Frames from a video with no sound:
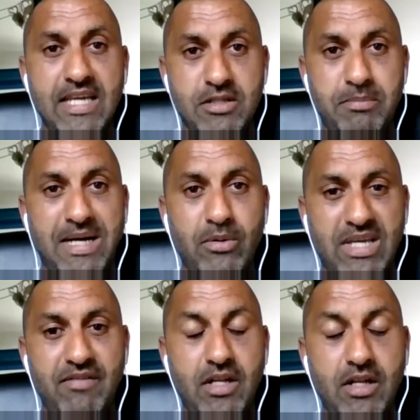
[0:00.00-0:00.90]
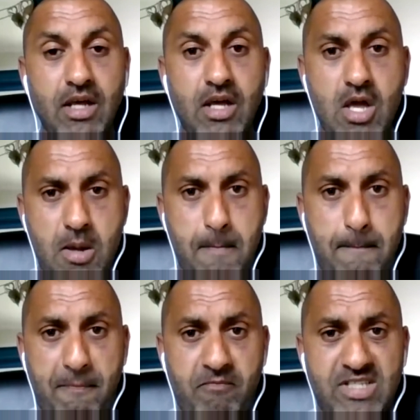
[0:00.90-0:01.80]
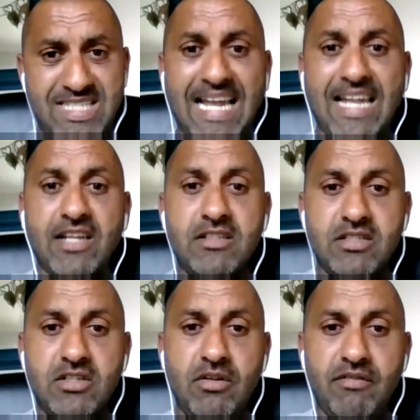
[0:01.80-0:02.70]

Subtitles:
about giving talented